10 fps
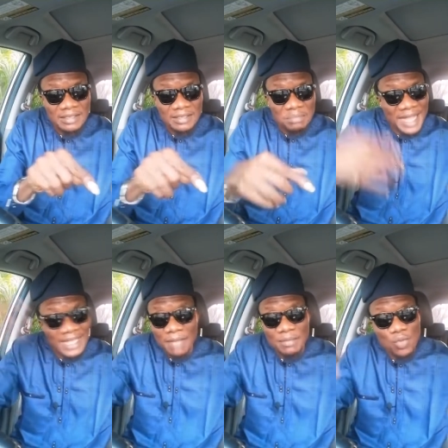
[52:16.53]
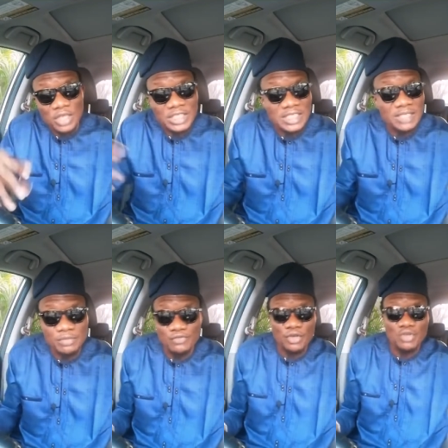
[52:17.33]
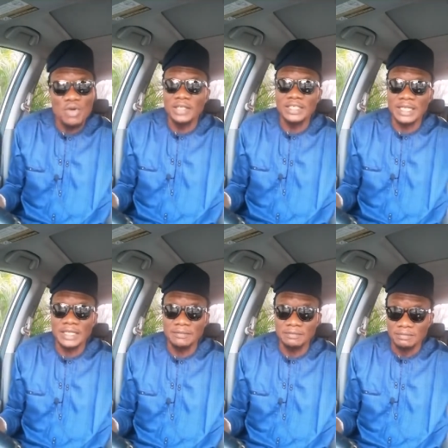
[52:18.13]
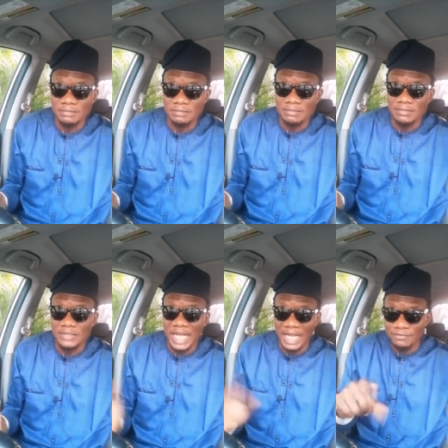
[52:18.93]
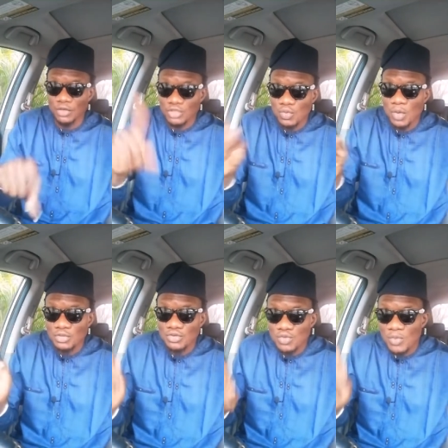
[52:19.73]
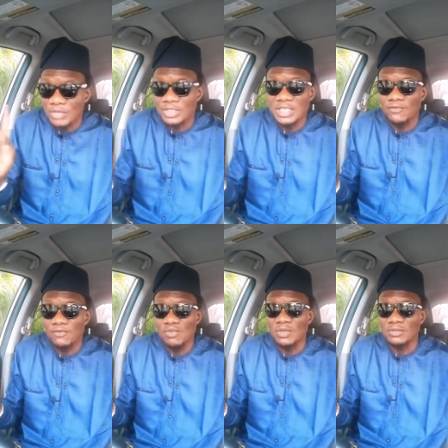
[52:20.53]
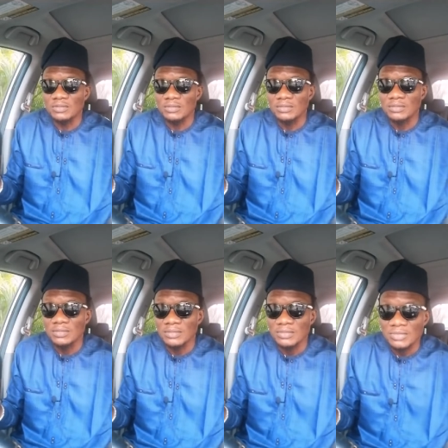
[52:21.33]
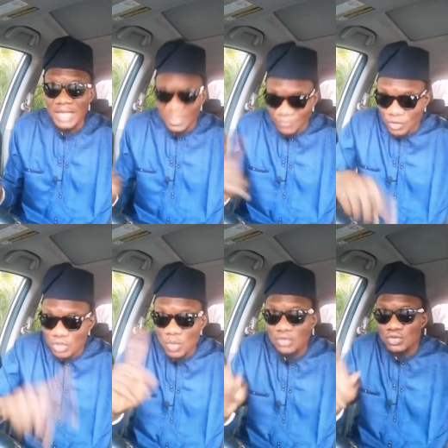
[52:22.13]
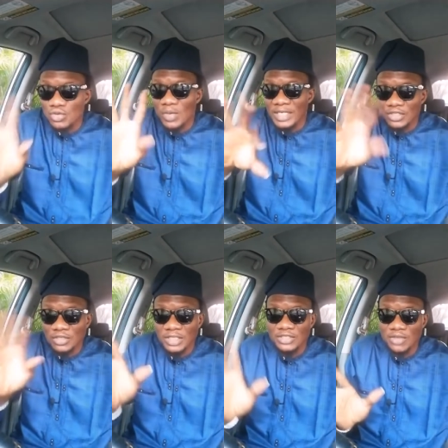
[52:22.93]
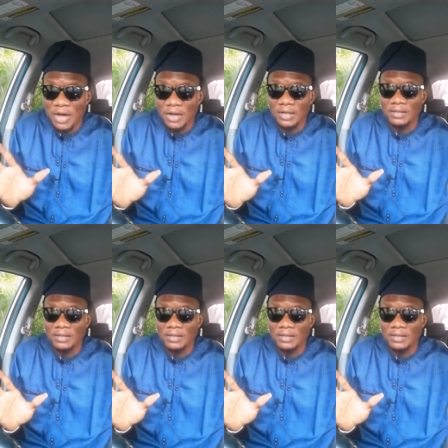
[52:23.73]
I can't be watching the moon for you all the time. I've told you what to do when you see the full moon. I've told you what to do when the sun is dull.